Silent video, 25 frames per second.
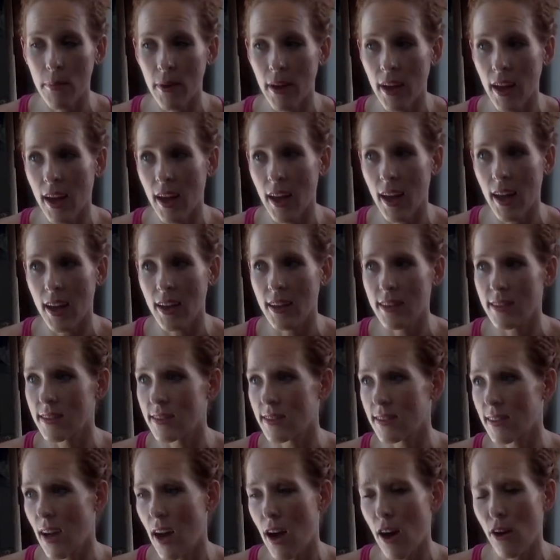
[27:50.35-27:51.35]

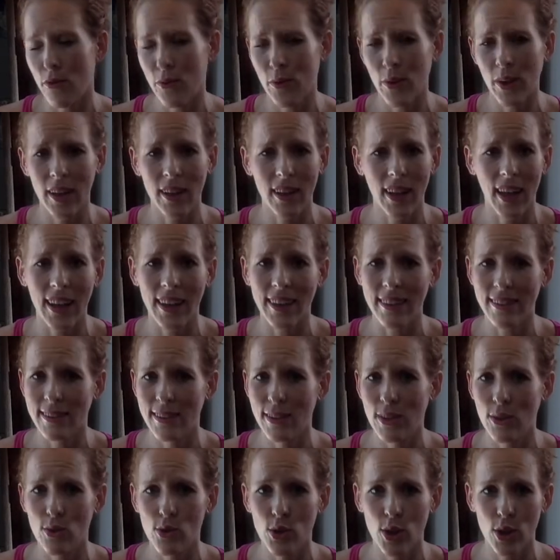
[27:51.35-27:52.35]
and offering like
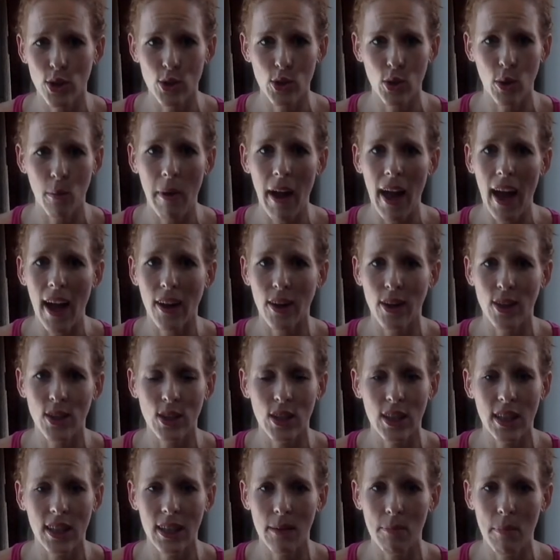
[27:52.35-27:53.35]
nutritional
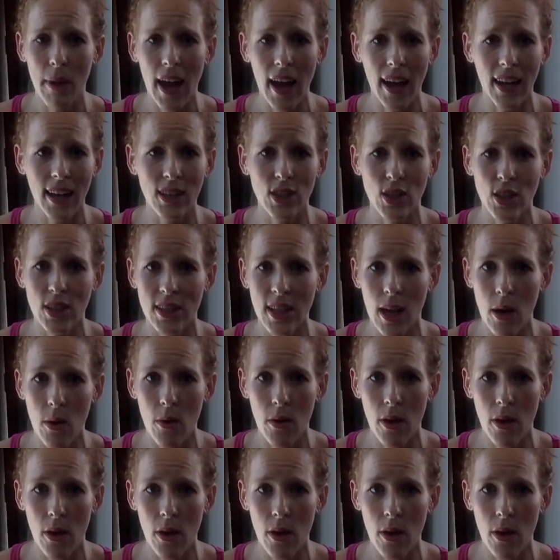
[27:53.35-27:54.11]
packages.